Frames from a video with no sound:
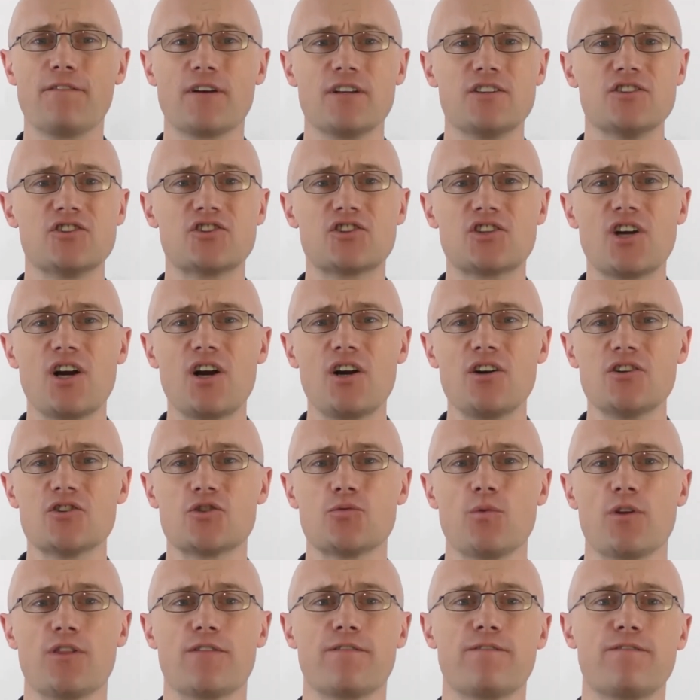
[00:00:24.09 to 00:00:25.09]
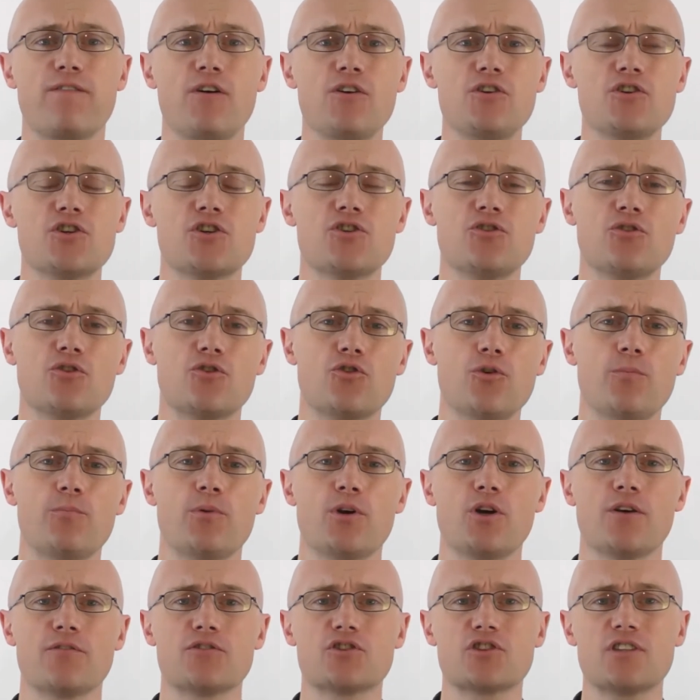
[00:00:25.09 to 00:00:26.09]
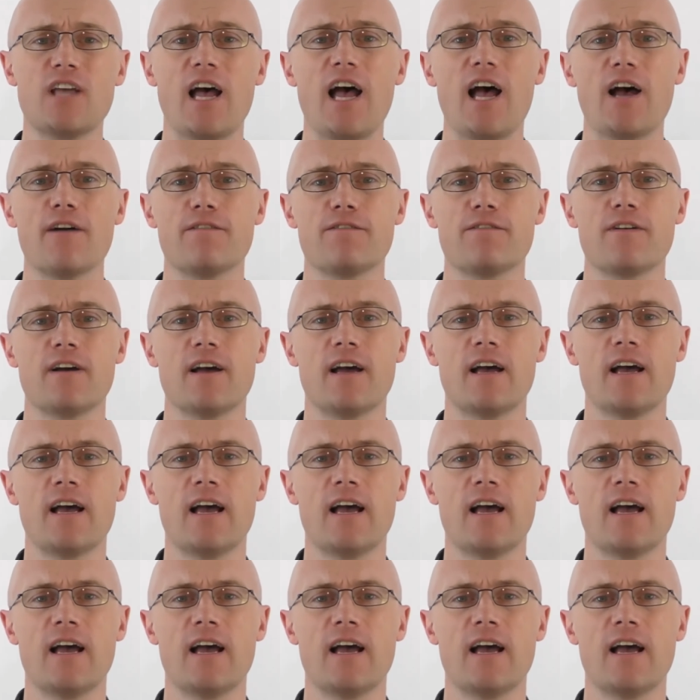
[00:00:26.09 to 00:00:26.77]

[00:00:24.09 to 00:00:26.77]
concerns with functional grouping of staff,